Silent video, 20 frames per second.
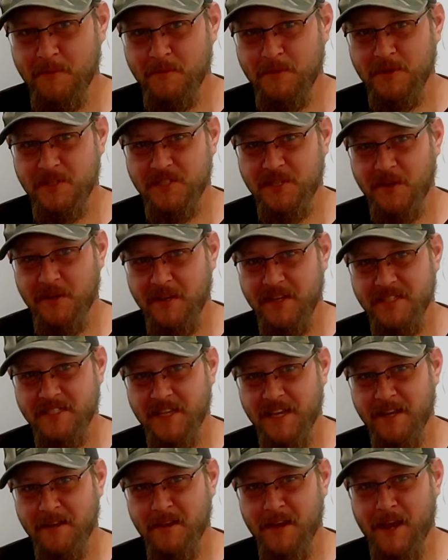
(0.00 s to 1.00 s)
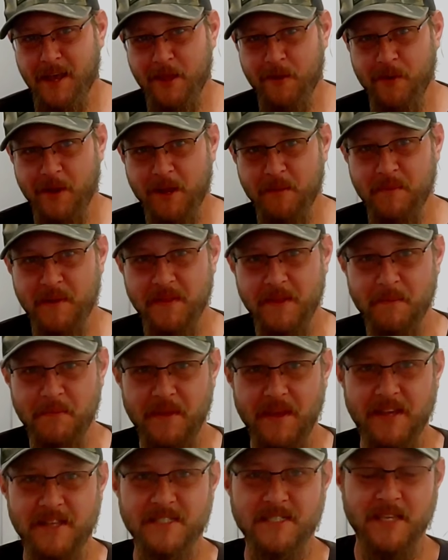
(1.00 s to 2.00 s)
I'm just going to say, highly recommend them
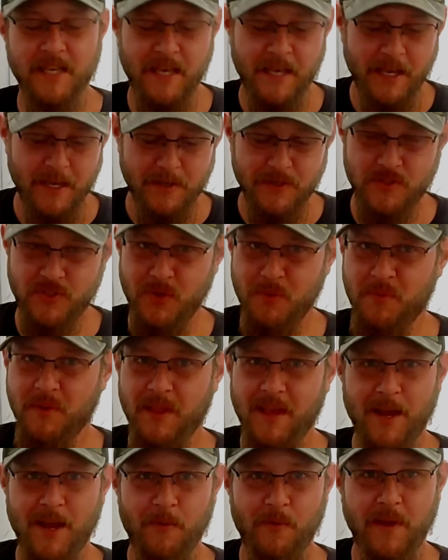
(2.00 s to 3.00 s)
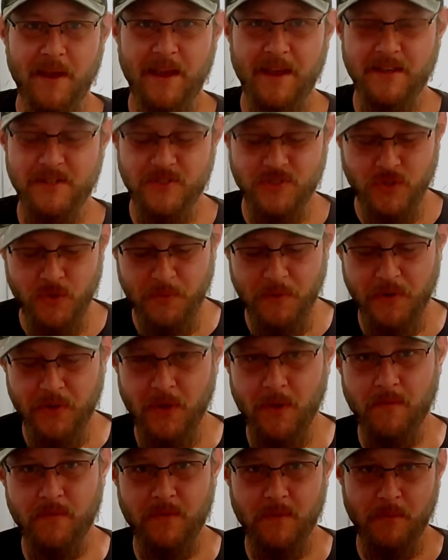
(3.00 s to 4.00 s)
things. Super lightweight, super
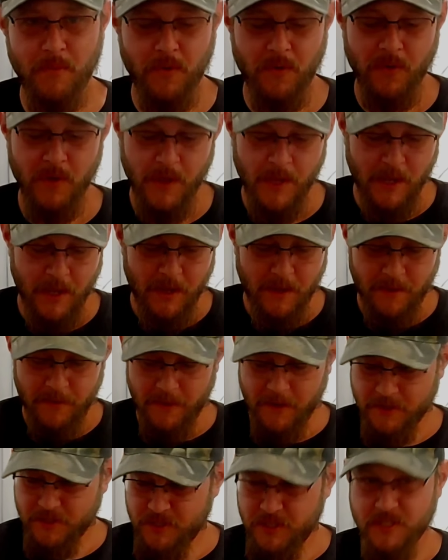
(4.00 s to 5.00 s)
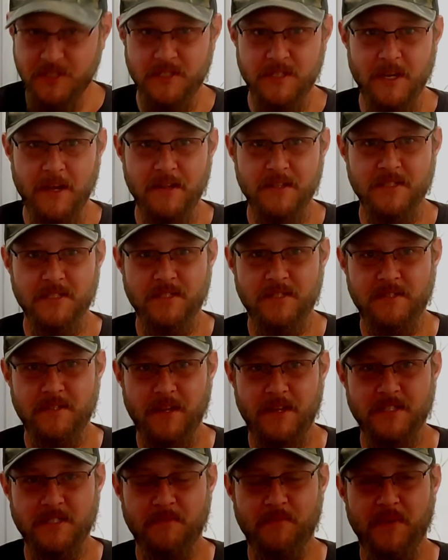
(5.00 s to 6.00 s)
comfortable. There's just tons
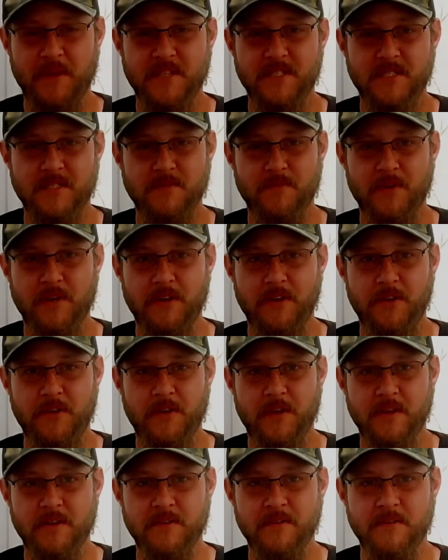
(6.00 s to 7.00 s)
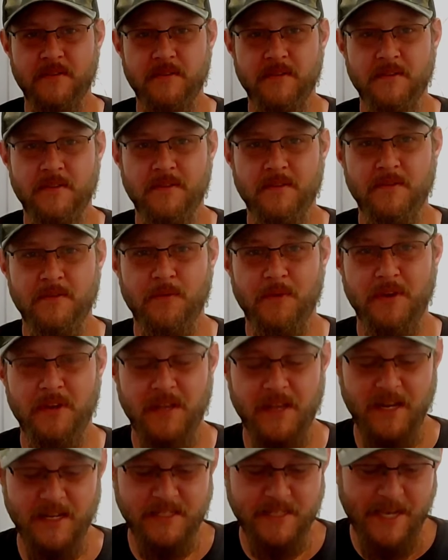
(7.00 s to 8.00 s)
of places where you can
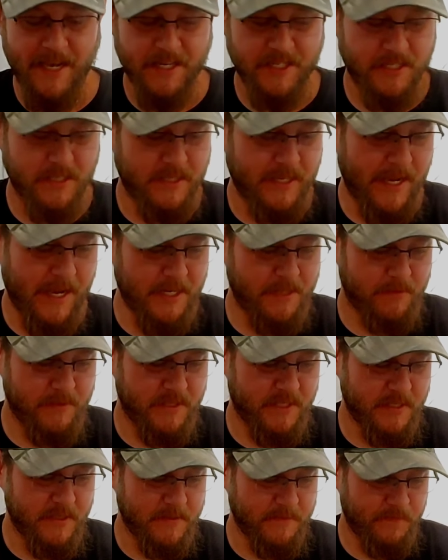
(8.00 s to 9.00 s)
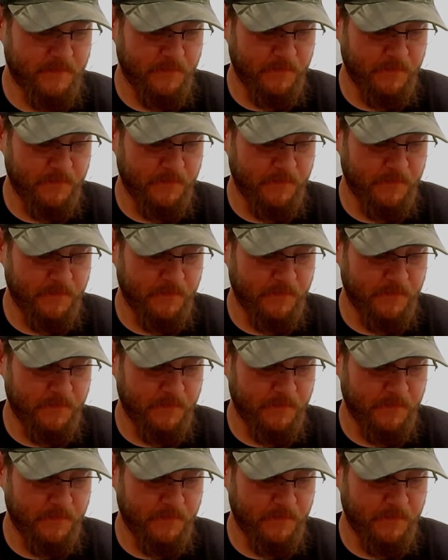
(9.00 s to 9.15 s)
attach attachments.